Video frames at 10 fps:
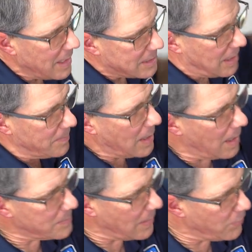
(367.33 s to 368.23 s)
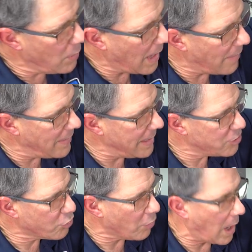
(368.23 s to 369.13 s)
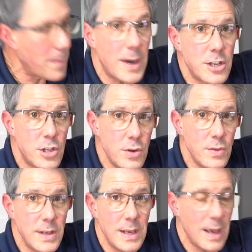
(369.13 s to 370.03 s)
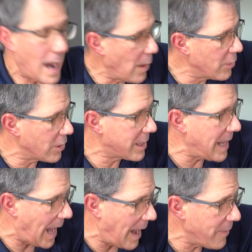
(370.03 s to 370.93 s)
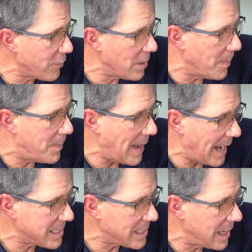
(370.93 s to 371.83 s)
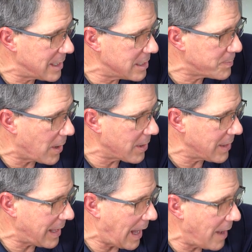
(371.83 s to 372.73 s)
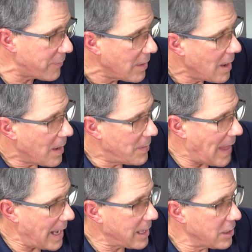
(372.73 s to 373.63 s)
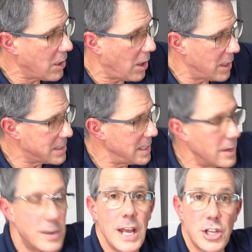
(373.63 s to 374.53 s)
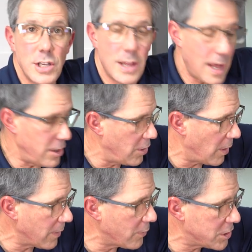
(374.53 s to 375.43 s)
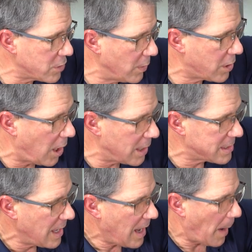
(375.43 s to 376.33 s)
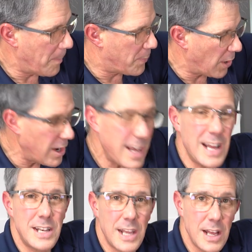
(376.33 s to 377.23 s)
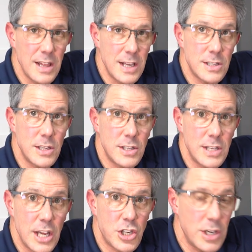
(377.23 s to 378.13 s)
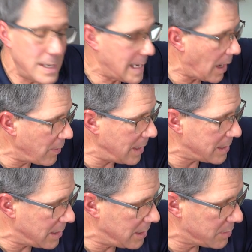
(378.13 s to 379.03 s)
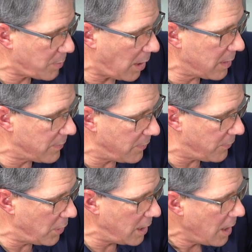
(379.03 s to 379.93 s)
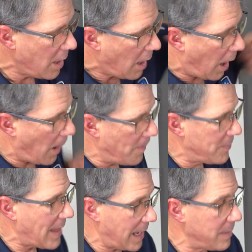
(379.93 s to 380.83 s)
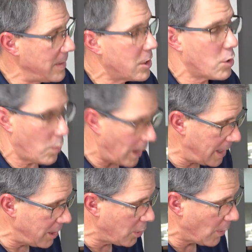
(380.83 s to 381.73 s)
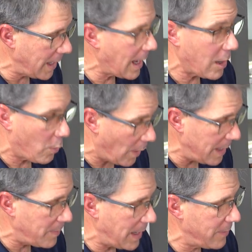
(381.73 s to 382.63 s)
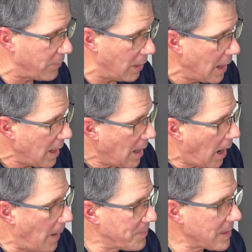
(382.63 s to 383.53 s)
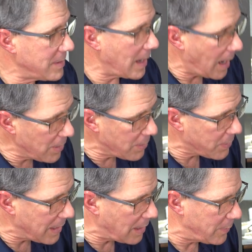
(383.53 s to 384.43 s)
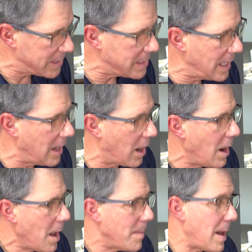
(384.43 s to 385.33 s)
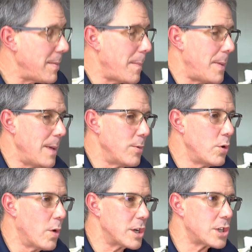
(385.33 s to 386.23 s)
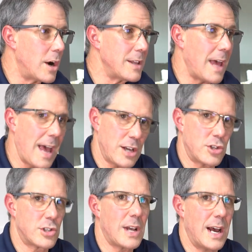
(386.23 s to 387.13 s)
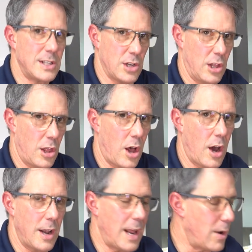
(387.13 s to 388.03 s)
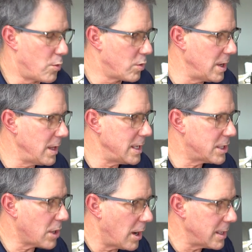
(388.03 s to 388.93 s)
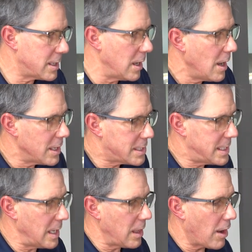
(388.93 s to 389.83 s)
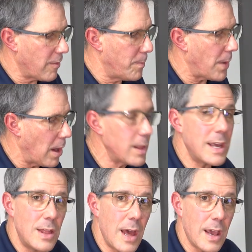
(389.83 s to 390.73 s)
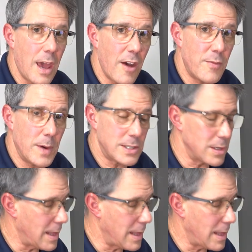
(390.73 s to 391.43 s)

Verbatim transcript: Sometimes if you have a trauma to the outer calf or the backside of this part of the calf, that can cause an irritation to that nerve, which will cause a burning and tingling sensation down into this part of the foot. Um, that can be quite annoying and quite painful. Um, the other thing that we see are maybe people who are starting to exercise a lot and really starting to see a lot of bulk in that calf muscle.